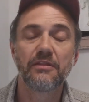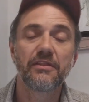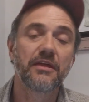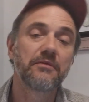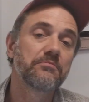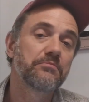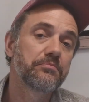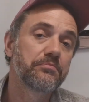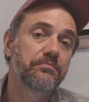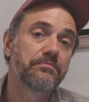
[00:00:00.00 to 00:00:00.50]

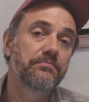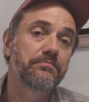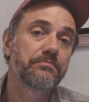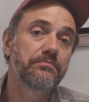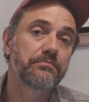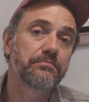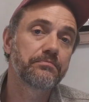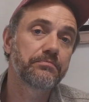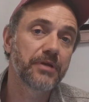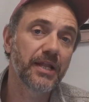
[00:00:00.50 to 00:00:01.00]
then
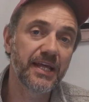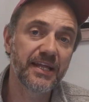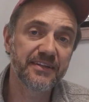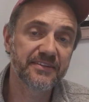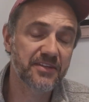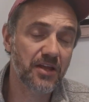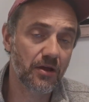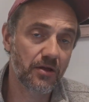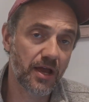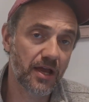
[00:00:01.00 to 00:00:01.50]

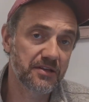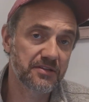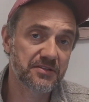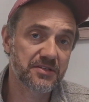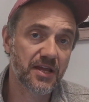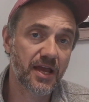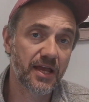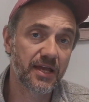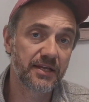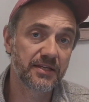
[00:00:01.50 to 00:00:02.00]
please don't
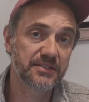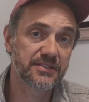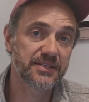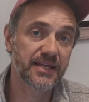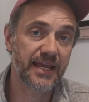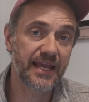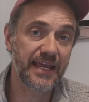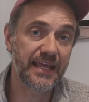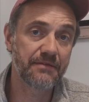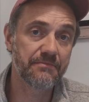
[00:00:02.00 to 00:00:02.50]
hesitate
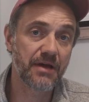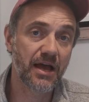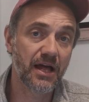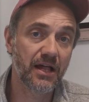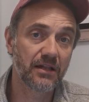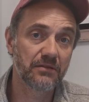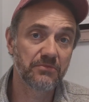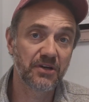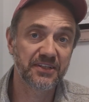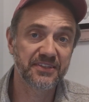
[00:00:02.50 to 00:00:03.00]
to
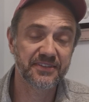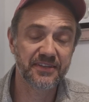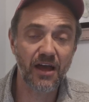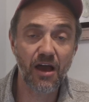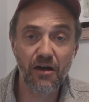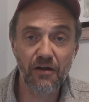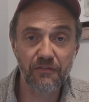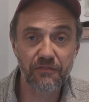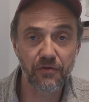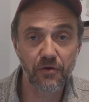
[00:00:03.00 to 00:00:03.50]
email
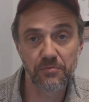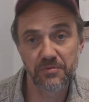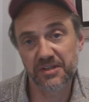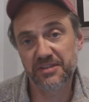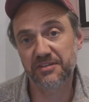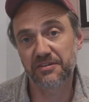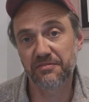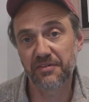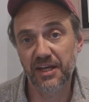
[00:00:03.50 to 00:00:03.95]
myself or Mr.